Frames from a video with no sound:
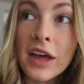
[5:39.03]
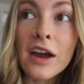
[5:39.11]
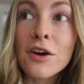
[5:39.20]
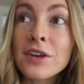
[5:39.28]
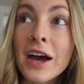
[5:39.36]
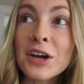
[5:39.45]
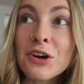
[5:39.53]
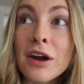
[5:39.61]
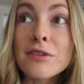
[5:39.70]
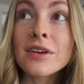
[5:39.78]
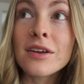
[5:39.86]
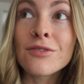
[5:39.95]
they are not
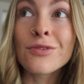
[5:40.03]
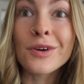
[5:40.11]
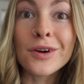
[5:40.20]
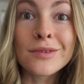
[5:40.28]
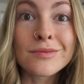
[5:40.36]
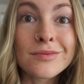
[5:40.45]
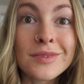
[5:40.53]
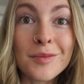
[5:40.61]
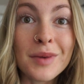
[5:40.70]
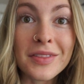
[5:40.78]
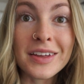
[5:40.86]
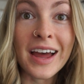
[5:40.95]
grounding for a
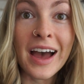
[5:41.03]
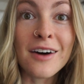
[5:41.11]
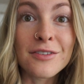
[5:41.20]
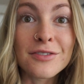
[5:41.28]
month and a half.